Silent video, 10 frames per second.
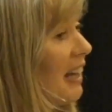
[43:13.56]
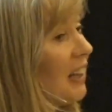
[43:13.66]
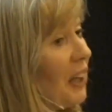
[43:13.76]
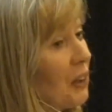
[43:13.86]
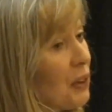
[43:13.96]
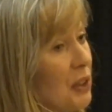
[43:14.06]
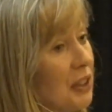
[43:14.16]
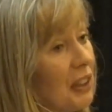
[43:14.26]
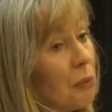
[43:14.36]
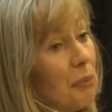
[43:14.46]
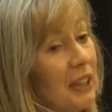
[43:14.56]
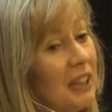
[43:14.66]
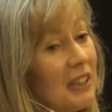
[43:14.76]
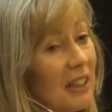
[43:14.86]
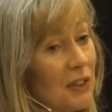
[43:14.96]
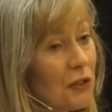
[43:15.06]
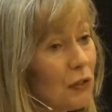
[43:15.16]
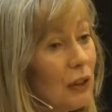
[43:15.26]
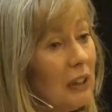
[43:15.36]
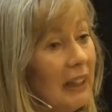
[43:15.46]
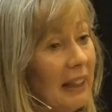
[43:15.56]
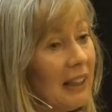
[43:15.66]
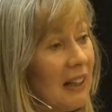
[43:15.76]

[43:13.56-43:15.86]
and I couldn't compete as freely.